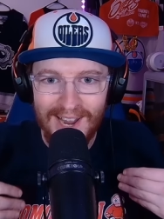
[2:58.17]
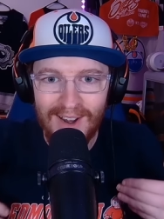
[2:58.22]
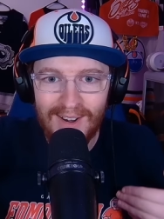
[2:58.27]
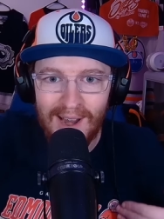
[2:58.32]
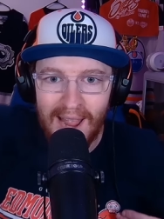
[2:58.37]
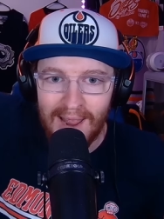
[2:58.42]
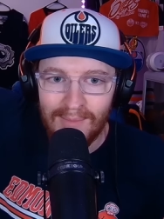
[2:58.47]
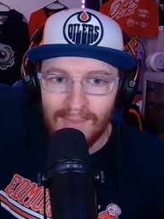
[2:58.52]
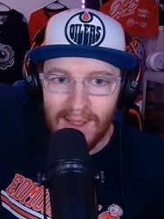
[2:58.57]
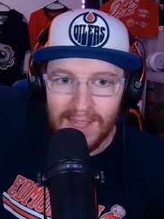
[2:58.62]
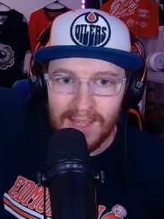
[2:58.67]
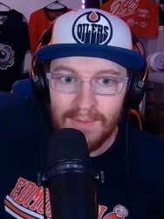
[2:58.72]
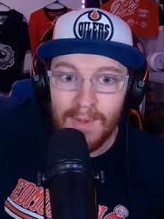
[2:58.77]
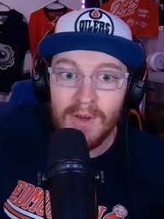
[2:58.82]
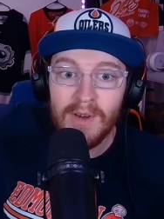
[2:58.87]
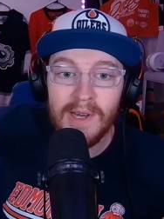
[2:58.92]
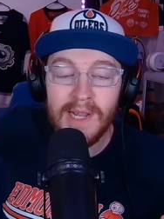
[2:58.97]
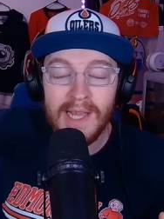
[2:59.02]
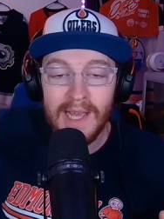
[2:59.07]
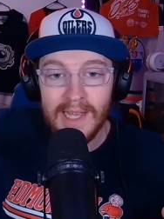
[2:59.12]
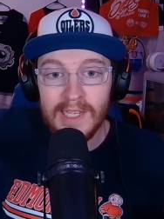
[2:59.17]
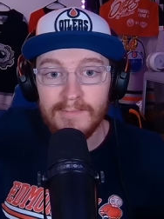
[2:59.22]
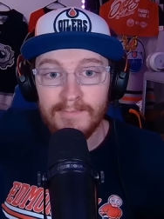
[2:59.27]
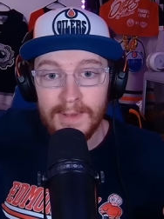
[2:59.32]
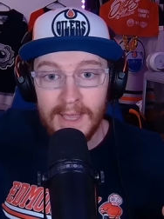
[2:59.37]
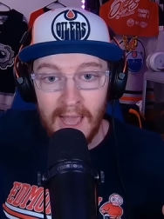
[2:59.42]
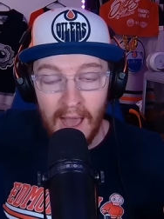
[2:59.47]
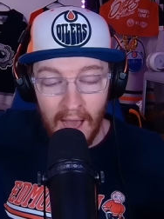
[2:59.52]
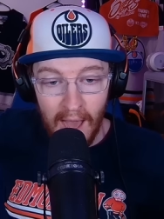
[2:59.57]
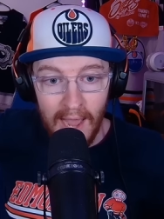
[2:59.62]
and my community is
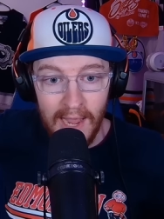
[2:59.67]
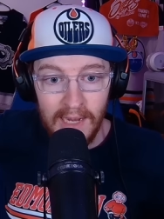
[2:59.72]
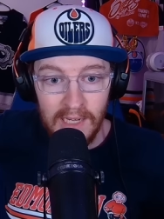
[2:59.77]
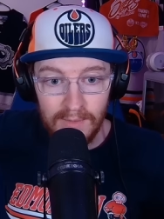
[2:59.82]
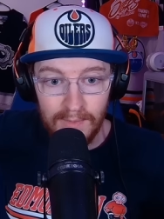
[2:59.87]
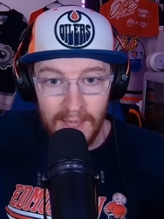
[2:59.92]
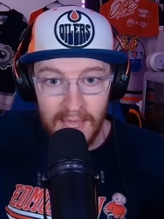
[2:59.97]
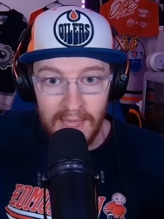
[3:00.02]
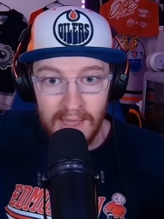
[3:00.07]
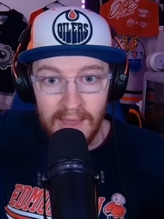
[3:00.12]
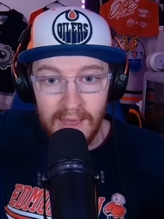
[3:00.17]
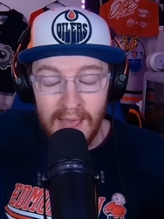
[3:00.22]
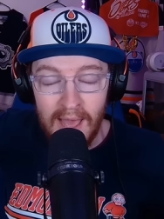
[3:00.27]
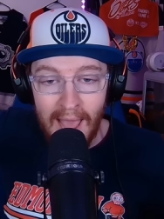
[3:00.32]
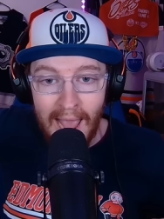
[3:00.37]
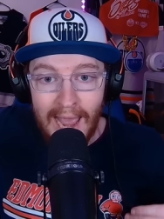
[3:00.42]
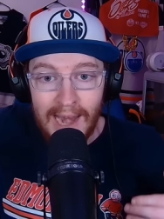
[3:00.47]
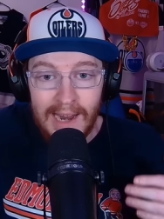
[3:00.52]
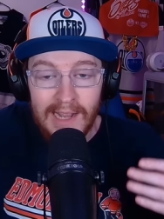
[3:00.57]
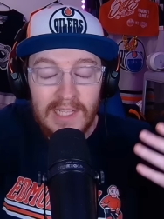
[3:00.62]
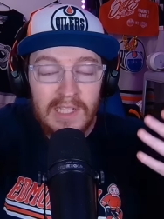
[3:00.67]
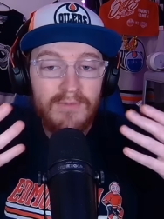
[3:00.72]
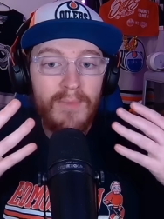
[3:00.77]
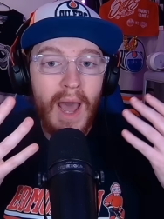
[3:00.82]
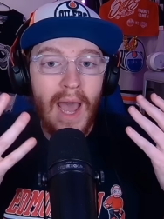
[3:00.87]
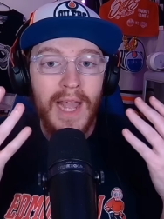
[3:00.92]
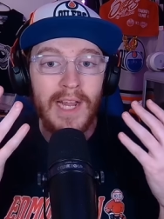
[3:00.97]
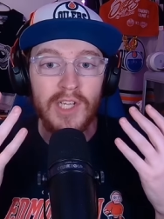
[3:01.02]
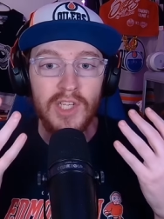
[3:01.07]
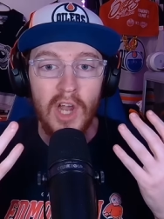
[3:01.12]
behind me, and it's
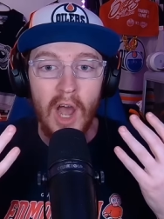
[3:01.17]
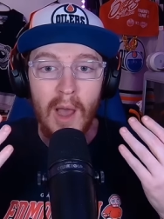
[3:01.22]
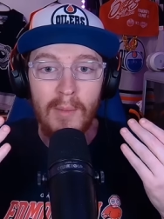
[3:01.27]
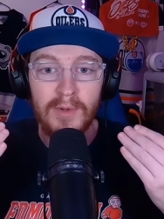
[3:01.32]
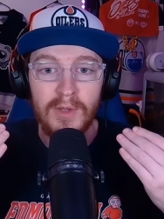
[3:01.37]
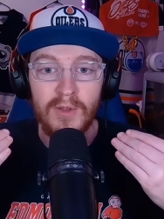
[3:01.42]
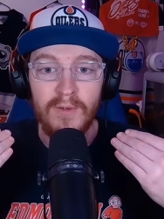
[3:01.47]
my job to